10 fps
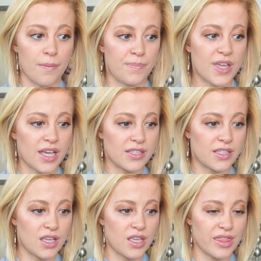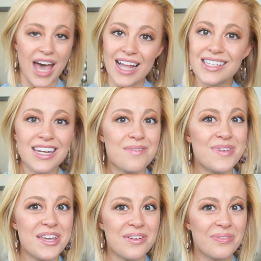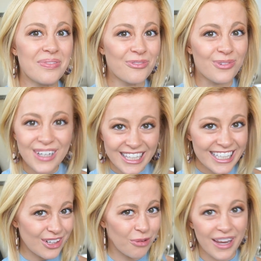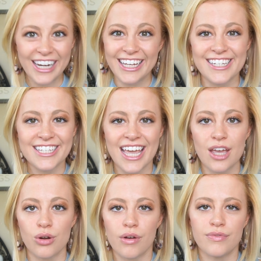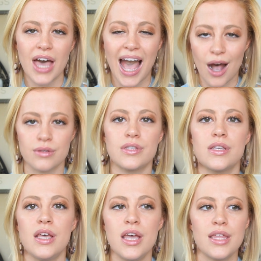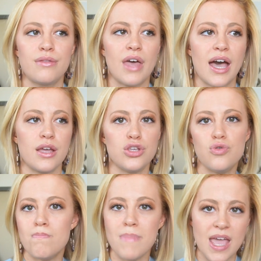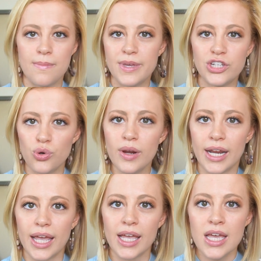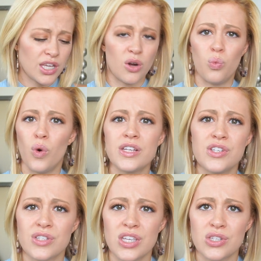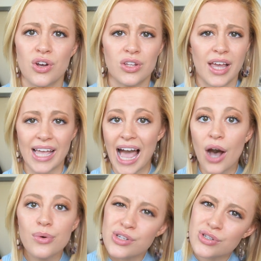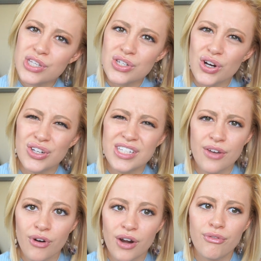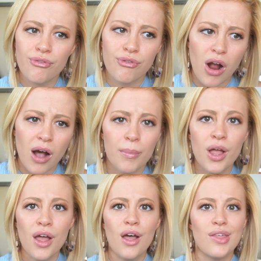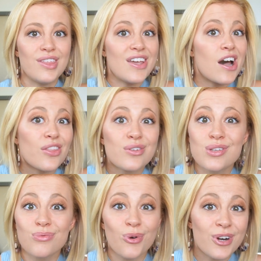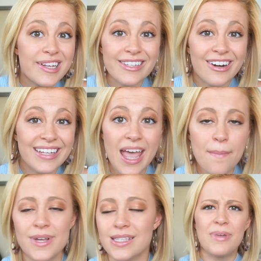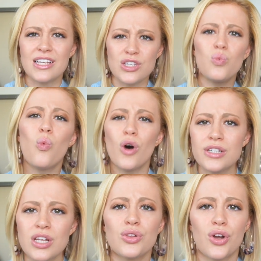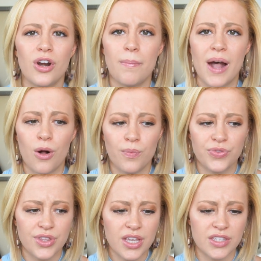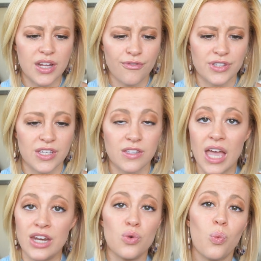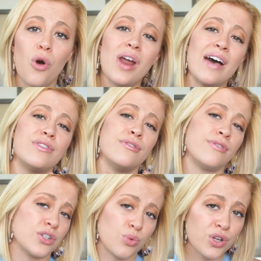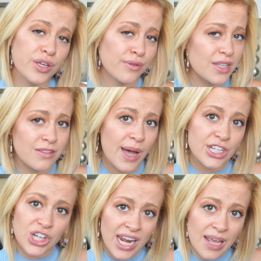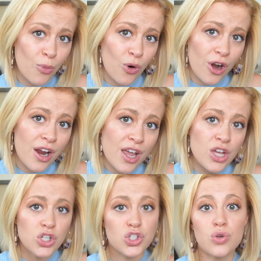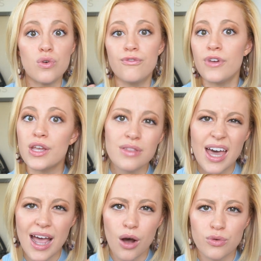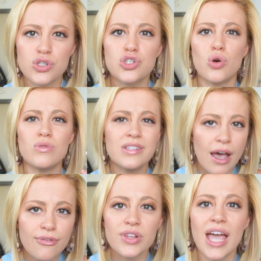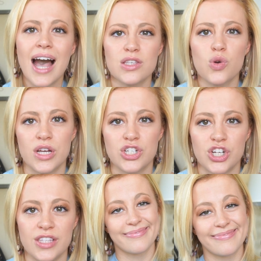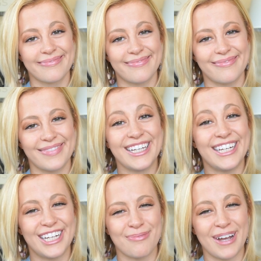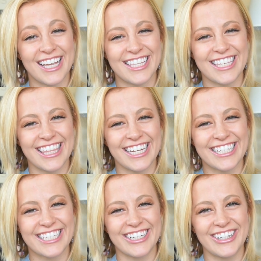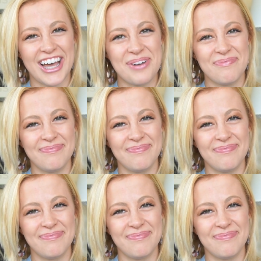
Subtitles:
because that's gonna be really your main indicator of the house that you may be joining. You know, what is your sisterhood like? How is your sisterhood different from the other sororities on campus, because you want to learn about these differences and you won't have the visual cues as much anymore to figure that out. So definitely ask questions. Can you hear my AC that just turned on?